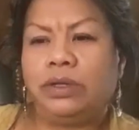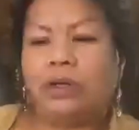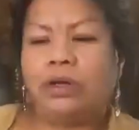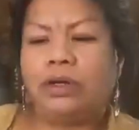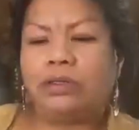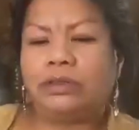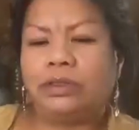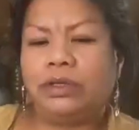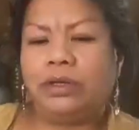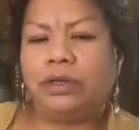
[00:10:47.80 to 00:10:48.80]
so
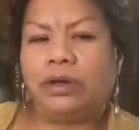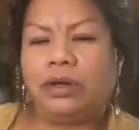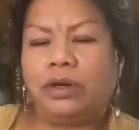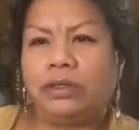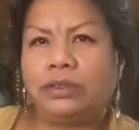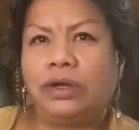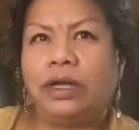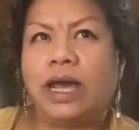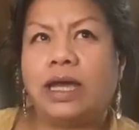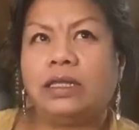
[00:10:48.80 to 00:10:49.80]
you're so you're
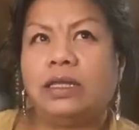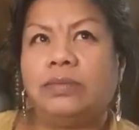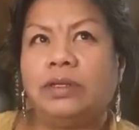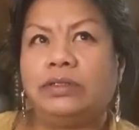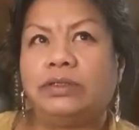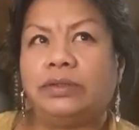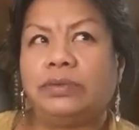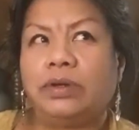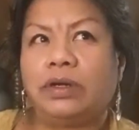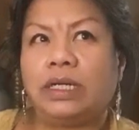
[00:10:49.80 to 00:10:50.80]
guiding them into
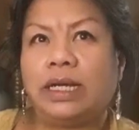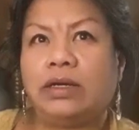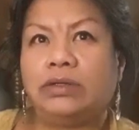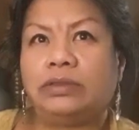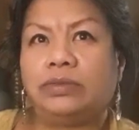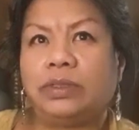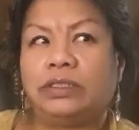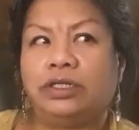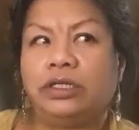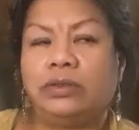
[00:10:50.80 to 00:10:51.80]
workouts, what
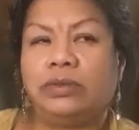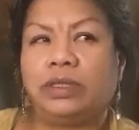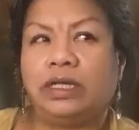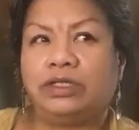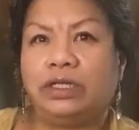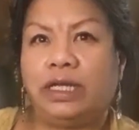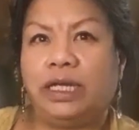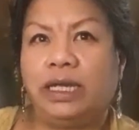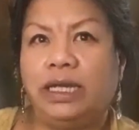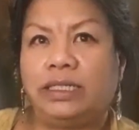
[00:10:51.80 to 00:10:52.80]
should what they should
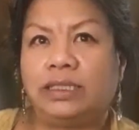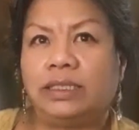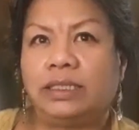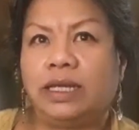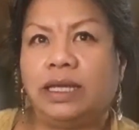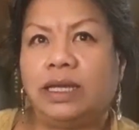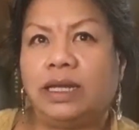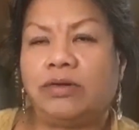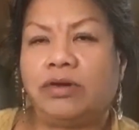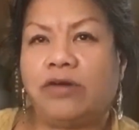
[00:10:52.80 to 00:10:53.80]
eat, you
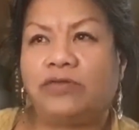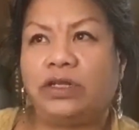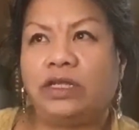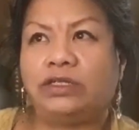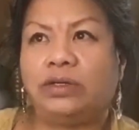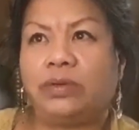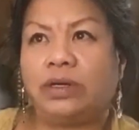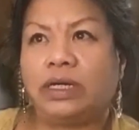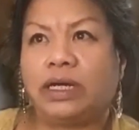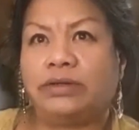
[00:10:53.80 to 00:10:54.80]
how often they should
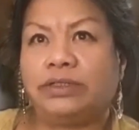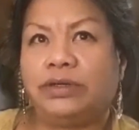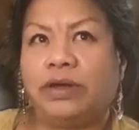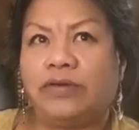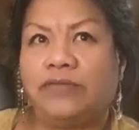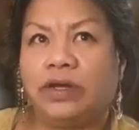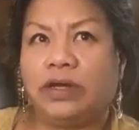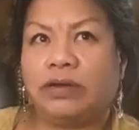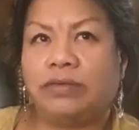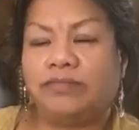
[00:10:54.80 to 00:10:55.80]
work out. Do you have
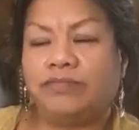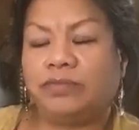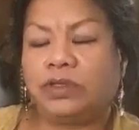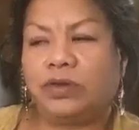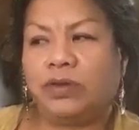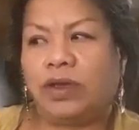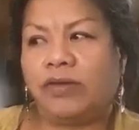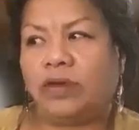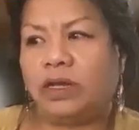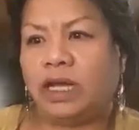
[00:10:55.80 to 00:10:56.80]
a do you
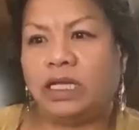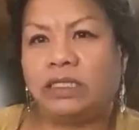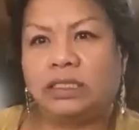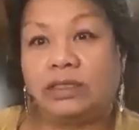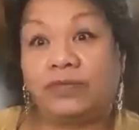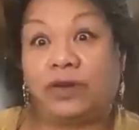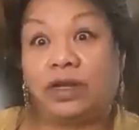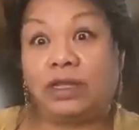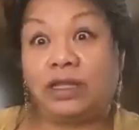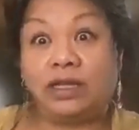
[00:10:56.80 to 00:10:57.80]
have a license for
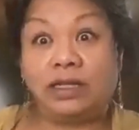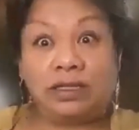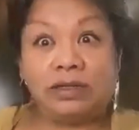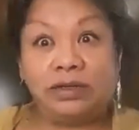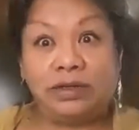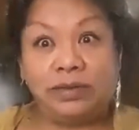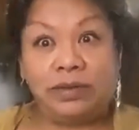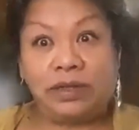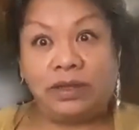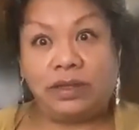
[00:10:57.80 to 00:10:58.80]
anything to do
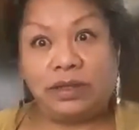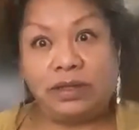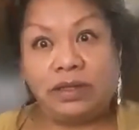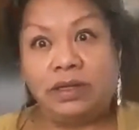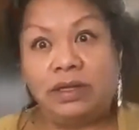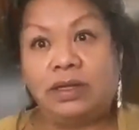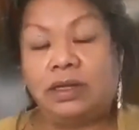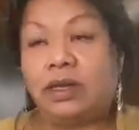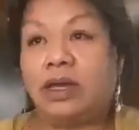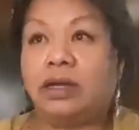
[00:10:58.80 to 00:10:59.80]
with
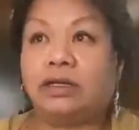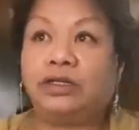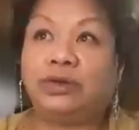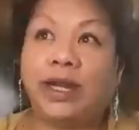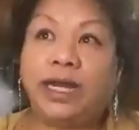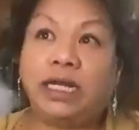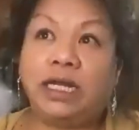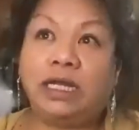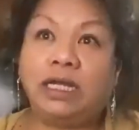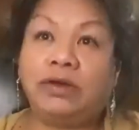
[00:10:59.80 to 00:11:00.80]
uh,
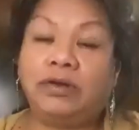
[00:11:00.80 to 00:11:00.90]
training or